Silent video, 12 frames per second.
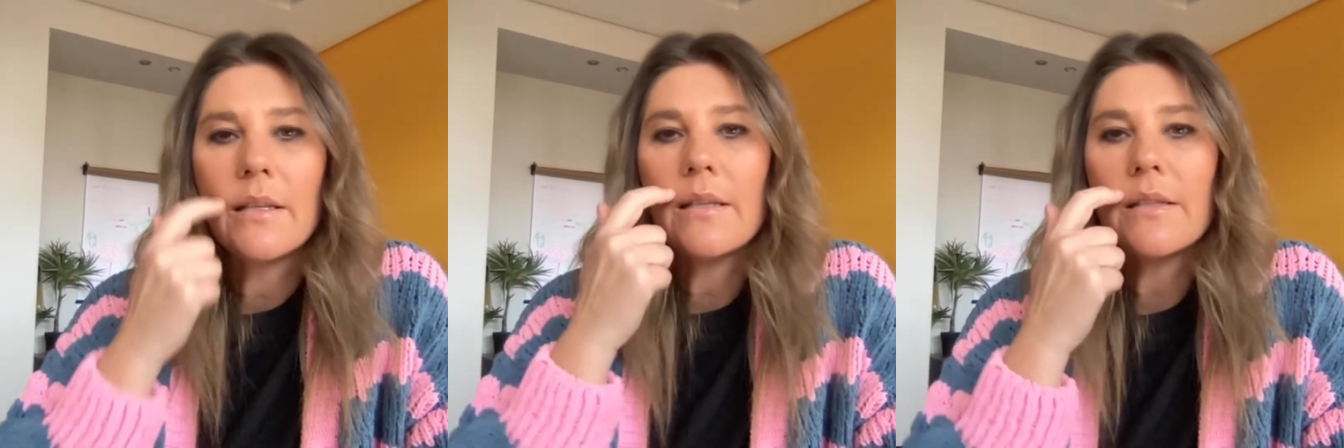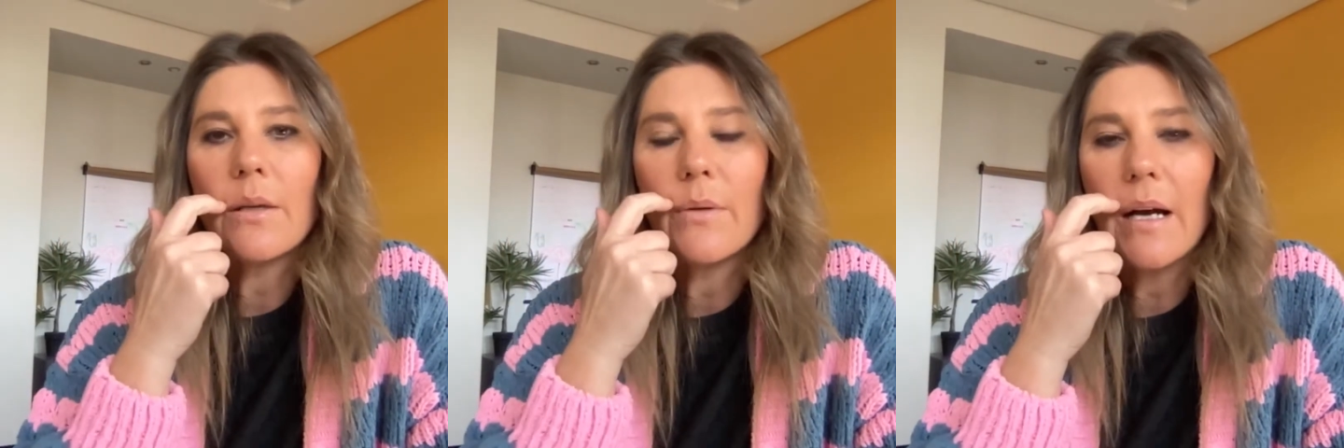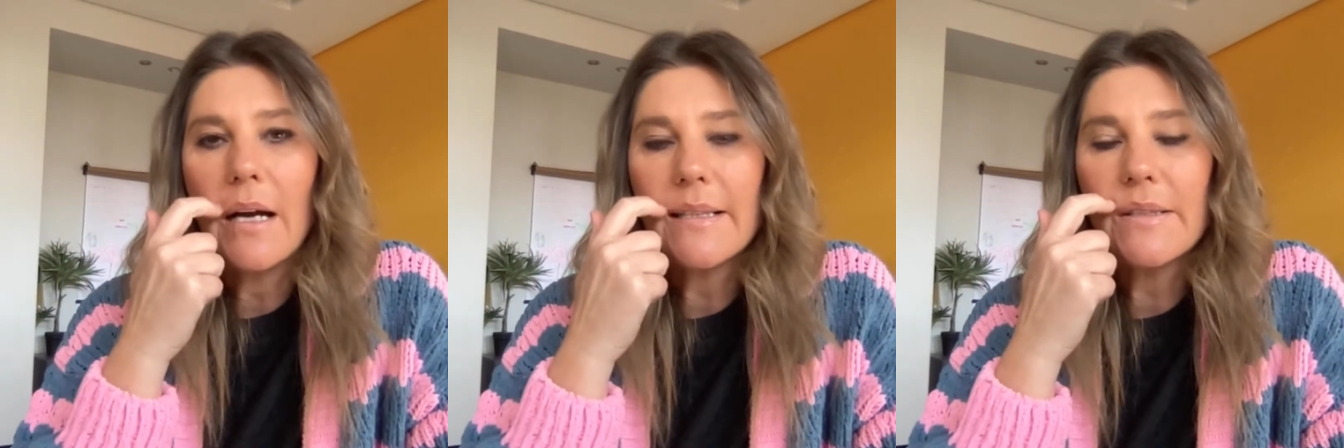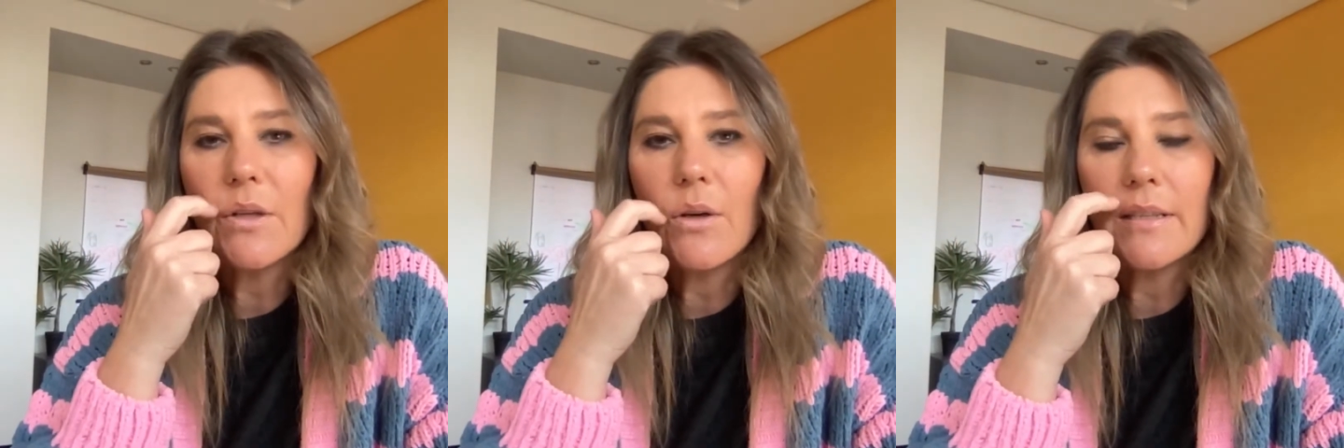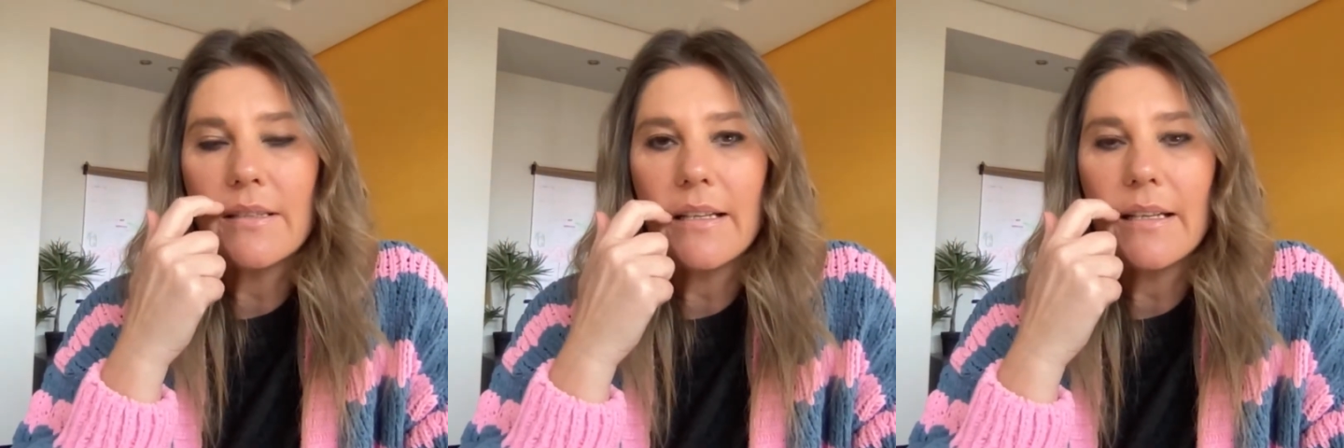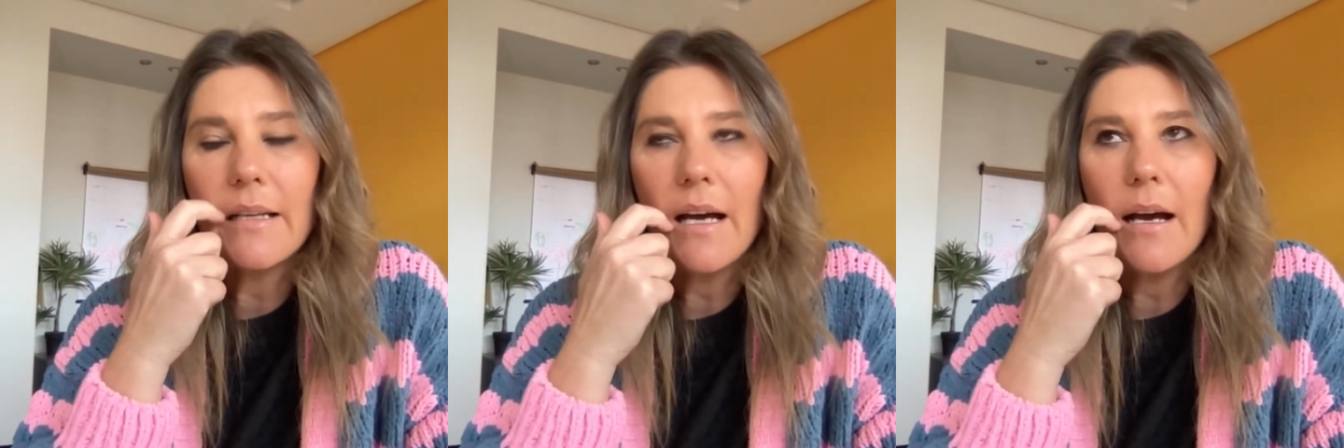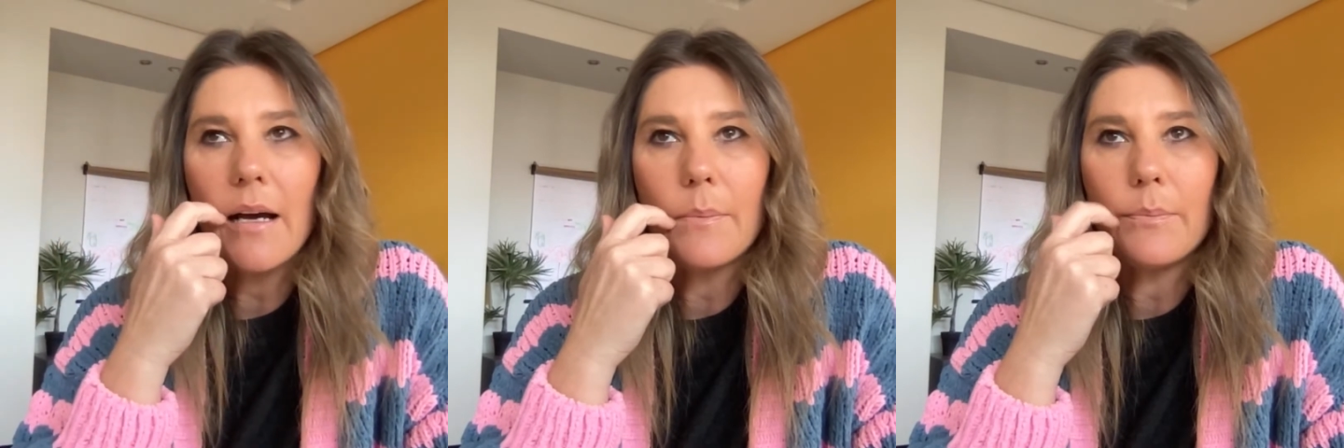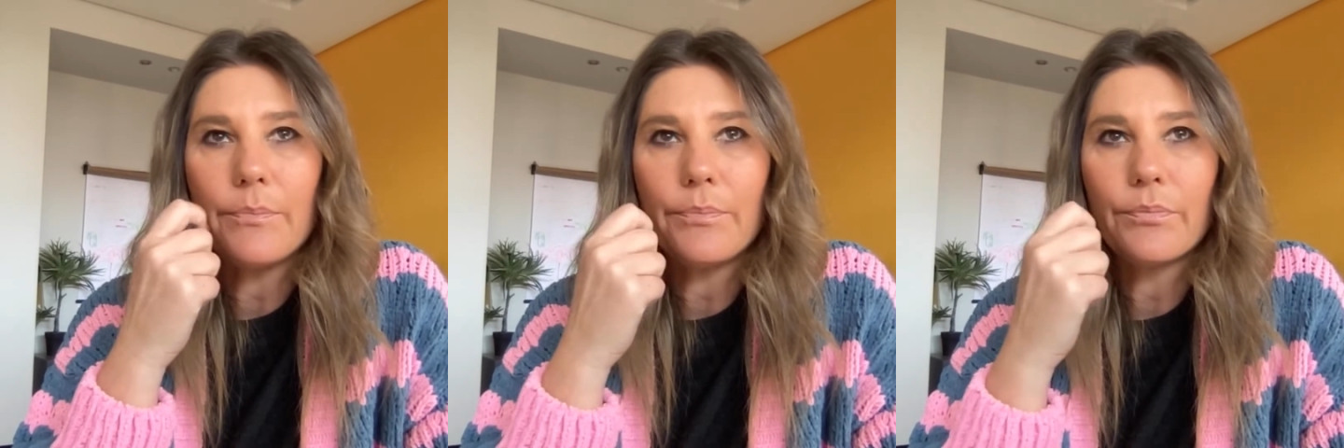So when I started,
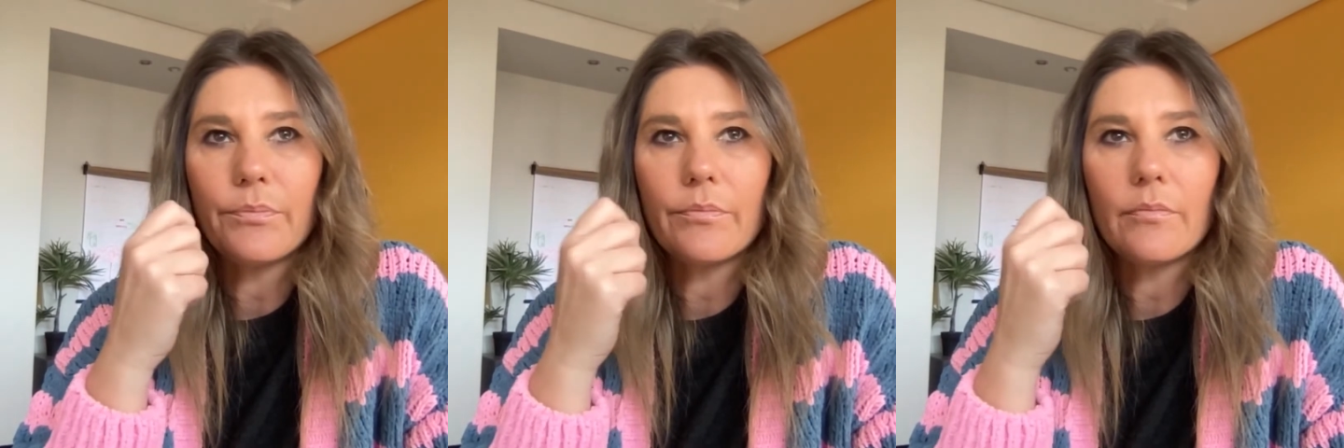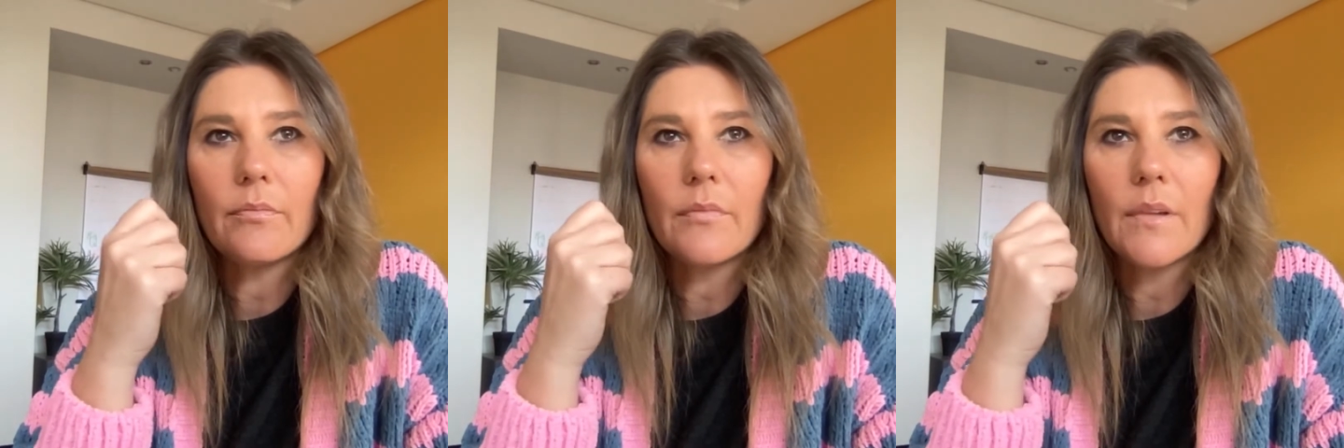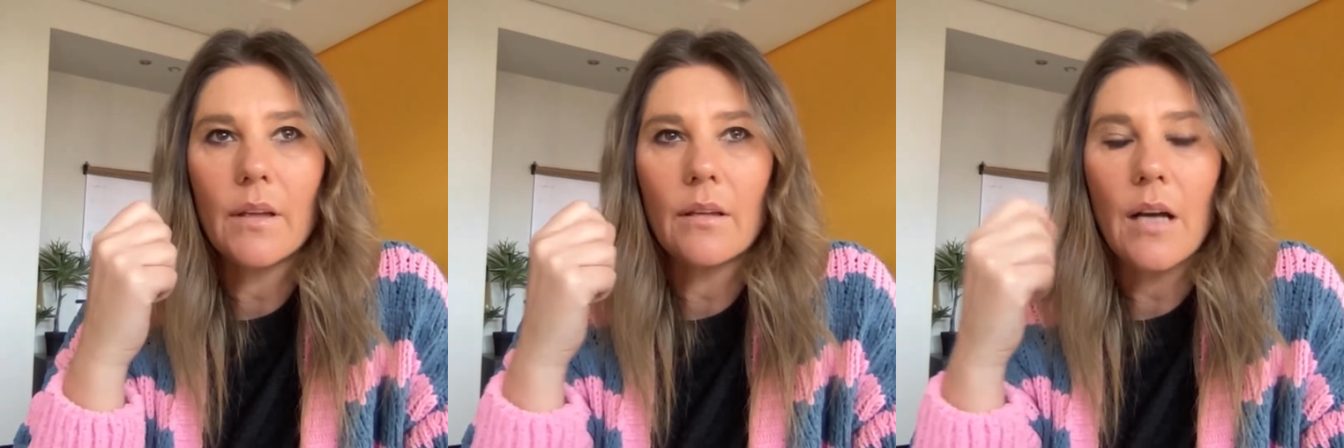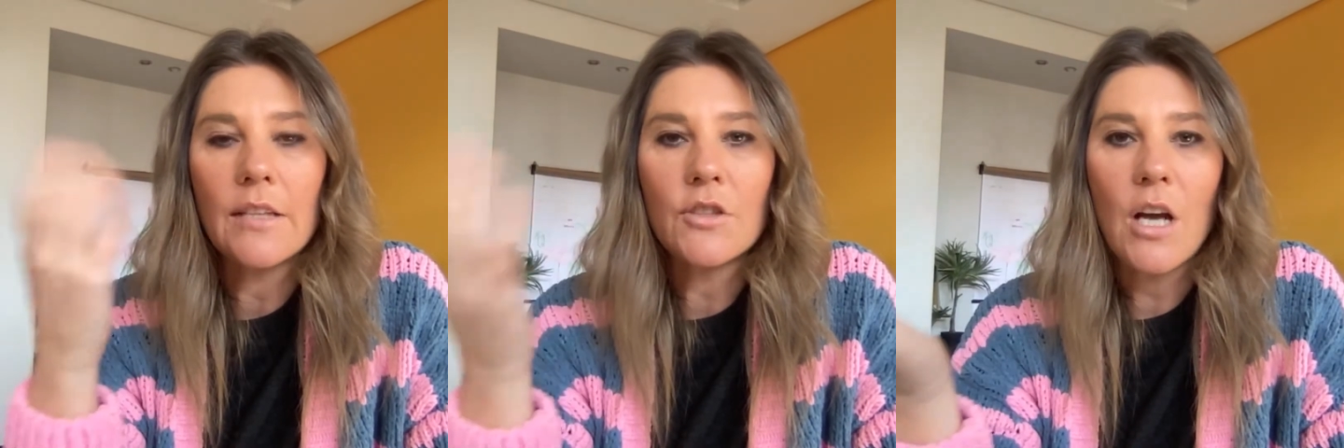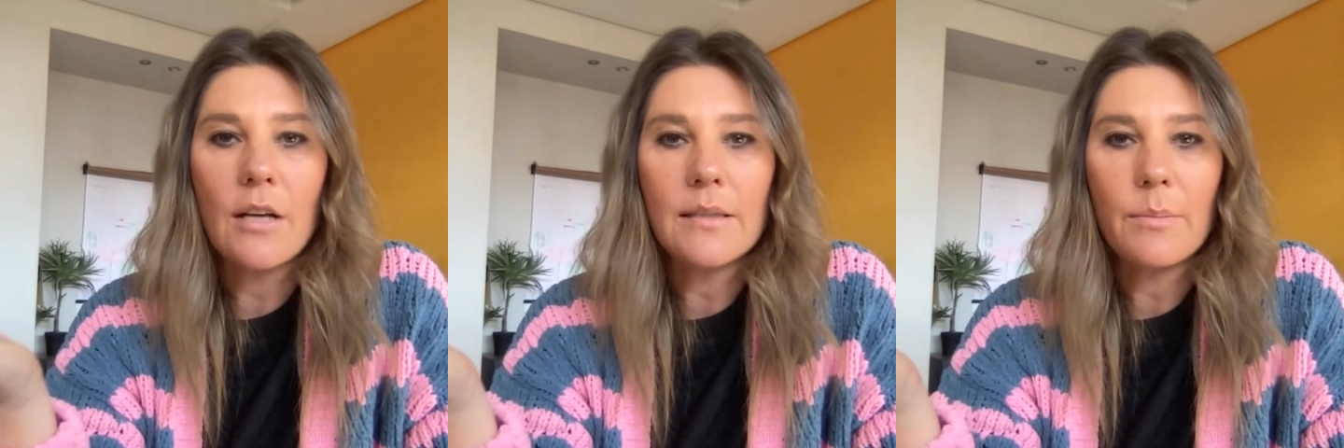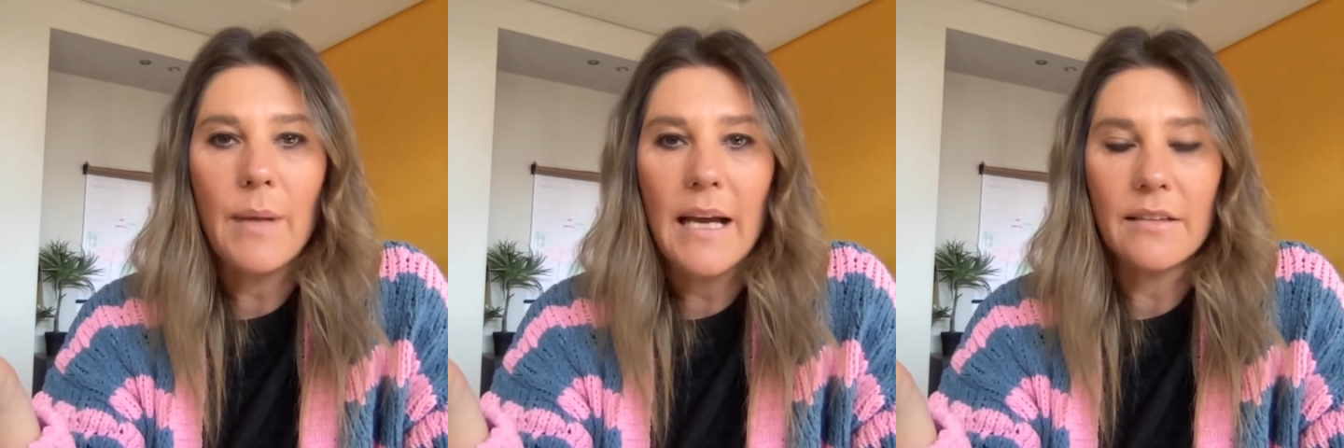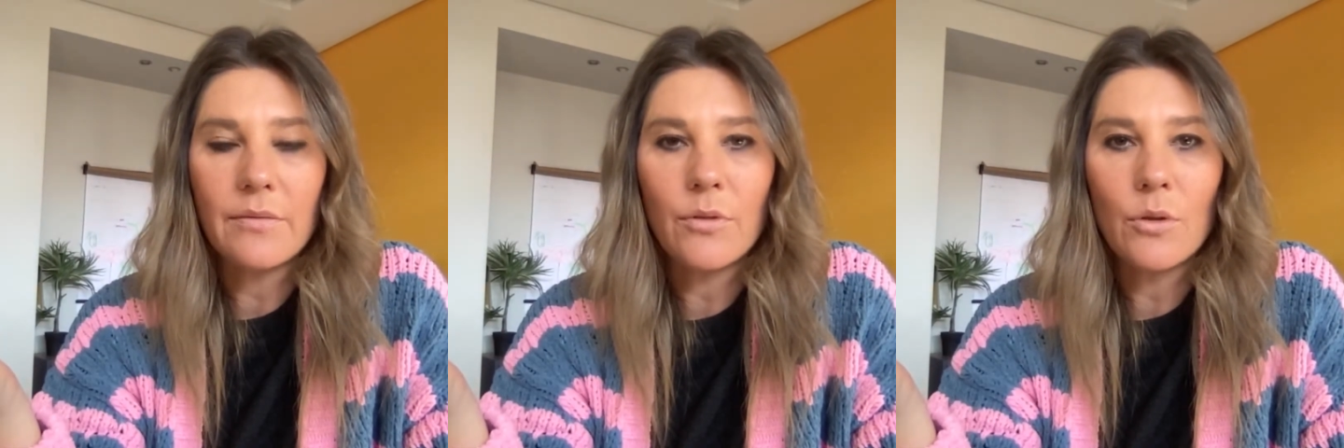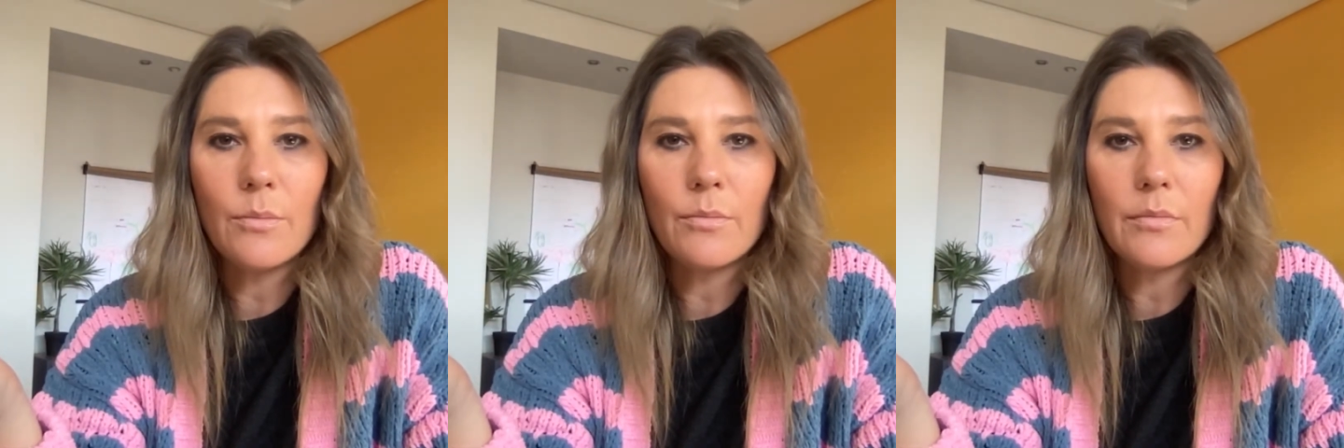I chose a
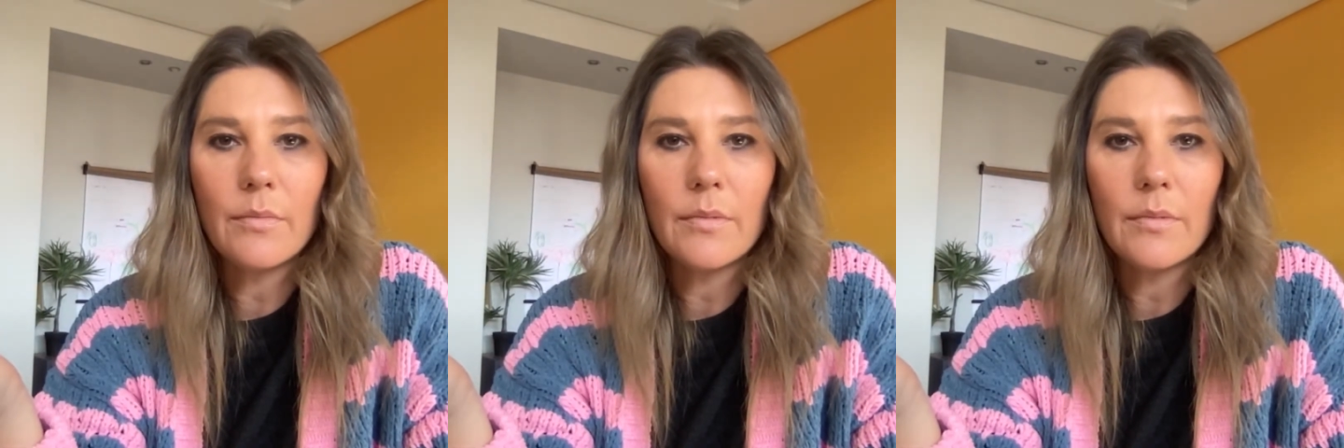platform.